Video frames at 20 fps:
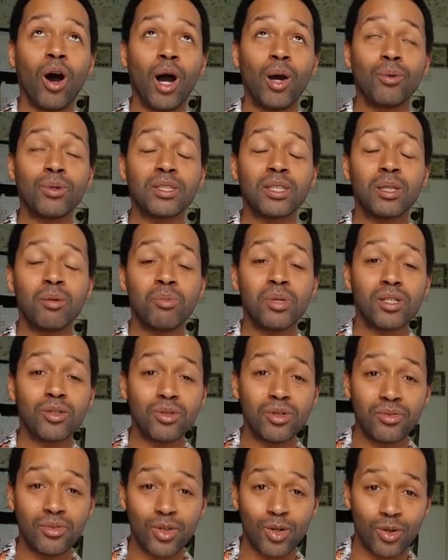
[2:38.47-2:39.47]
was in the middle
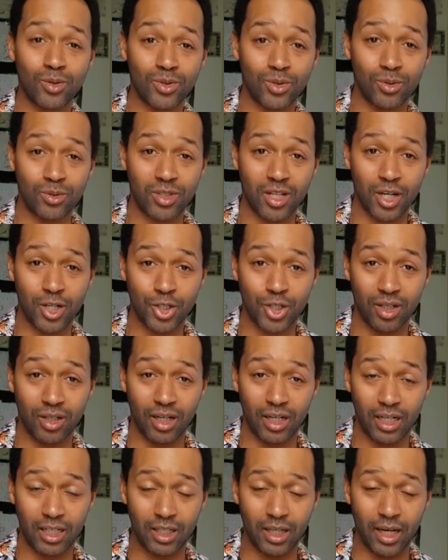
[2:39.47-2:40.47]
of a consultation,
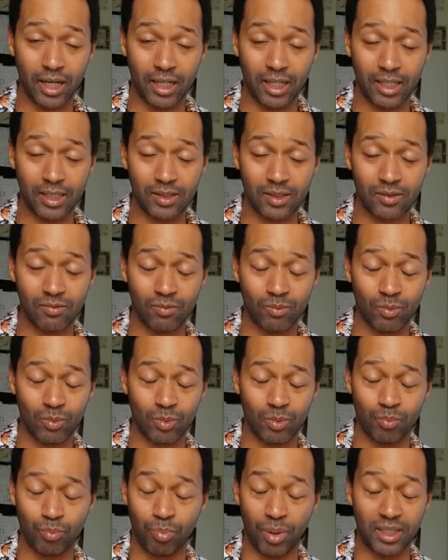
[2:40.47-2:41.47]
and it
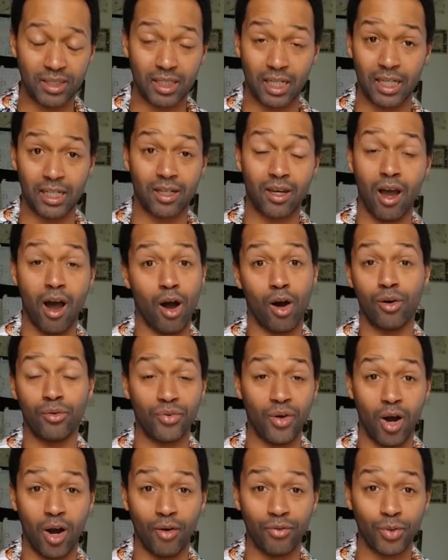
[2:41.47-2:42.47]
basically cut off
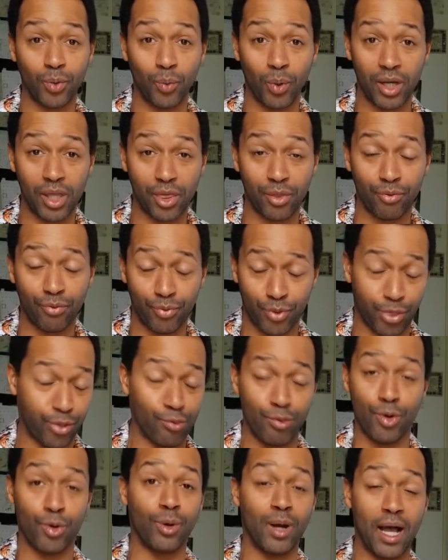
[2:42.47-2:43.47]
half the way
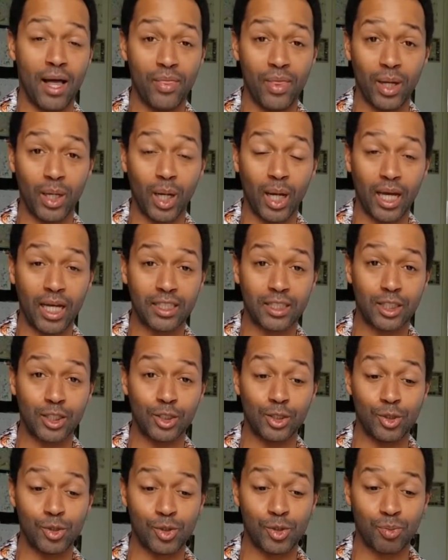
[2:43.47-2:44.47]
through. And then I had to
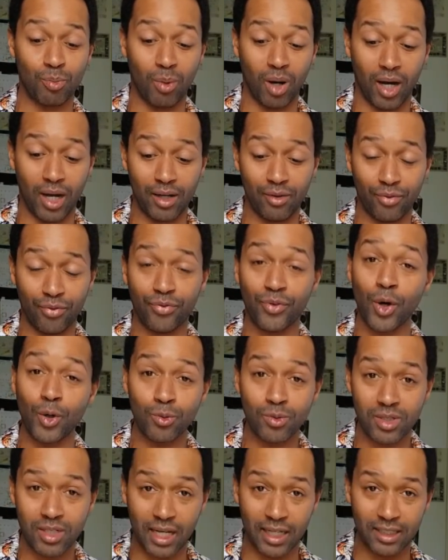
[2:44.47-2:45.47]
use my
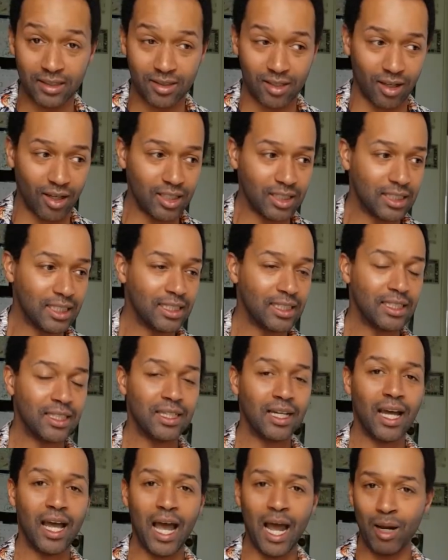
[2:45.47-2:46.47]
phone data
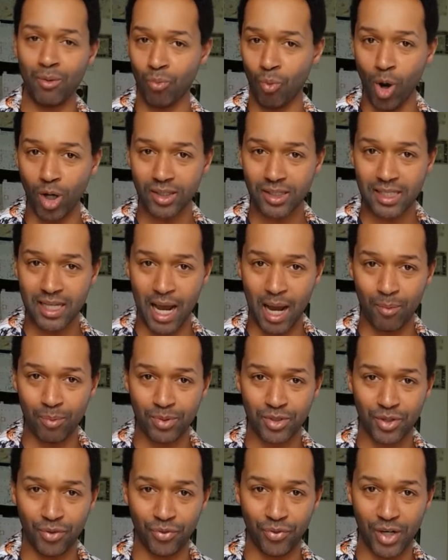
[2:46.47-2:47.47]
and WhatsApp
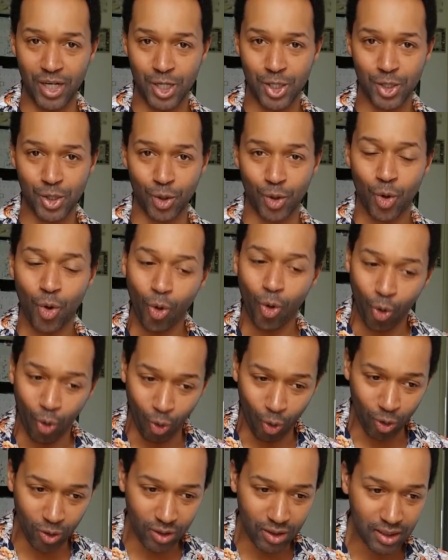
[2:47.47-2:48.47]
to finish the
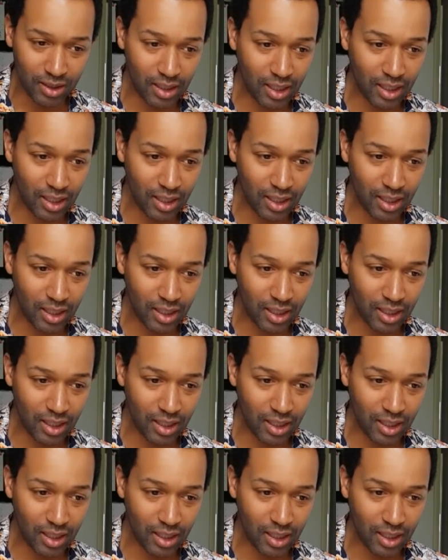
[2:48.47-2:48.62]
call.